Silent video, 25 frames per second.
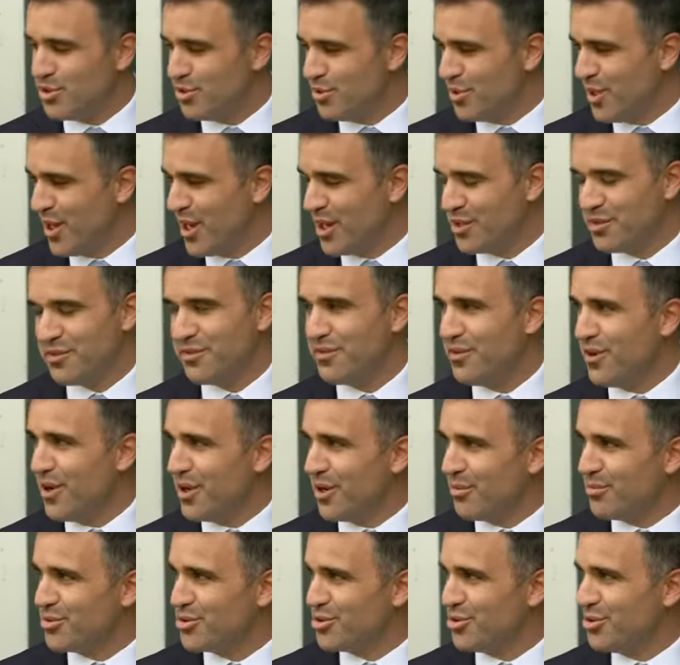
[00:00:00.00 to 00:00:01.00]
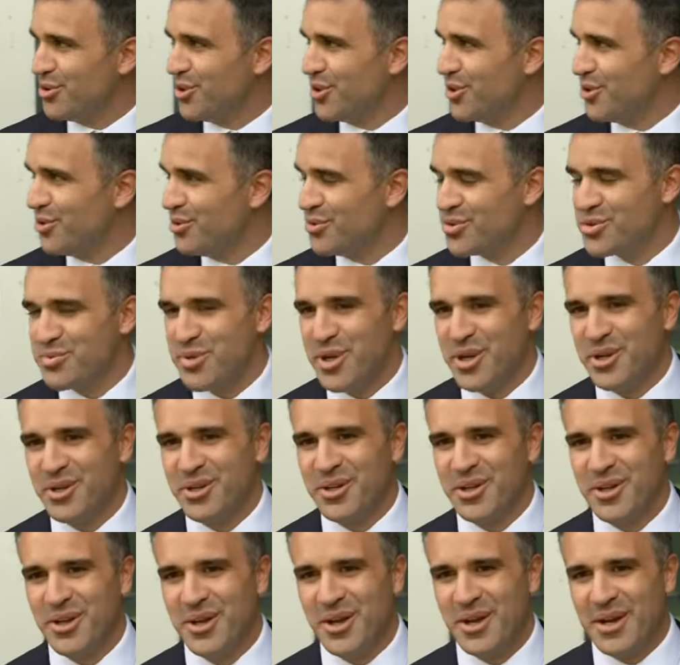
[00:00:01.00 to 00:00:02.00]
wouldn't be too hard to find, I'm sure you could all
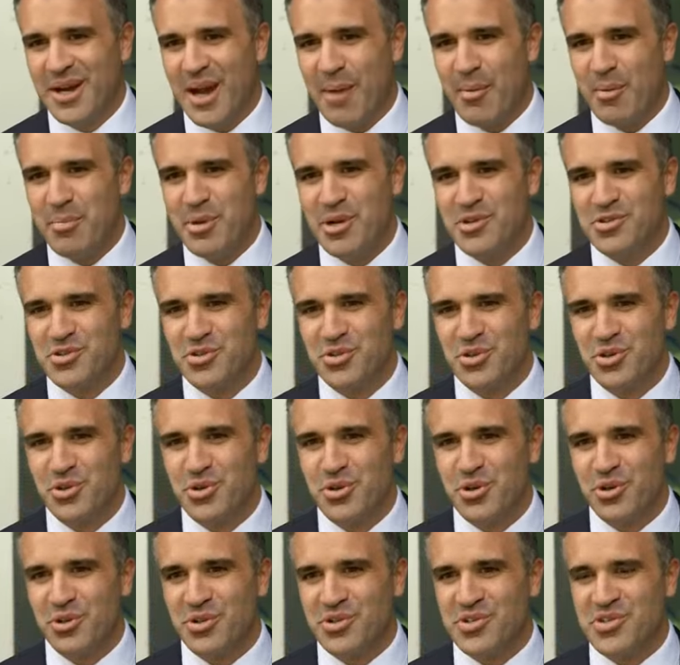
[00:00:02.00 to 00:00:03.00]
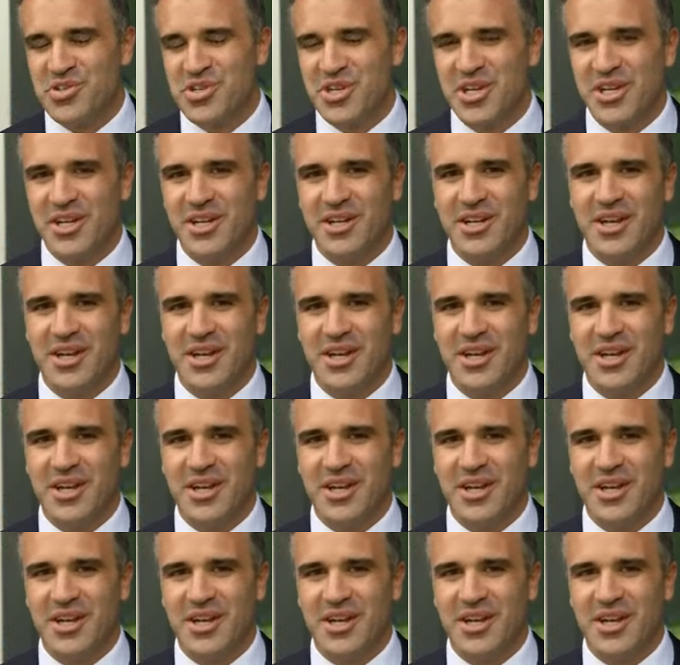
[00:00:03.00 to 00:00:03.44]
spend a couple of minutes on Google and see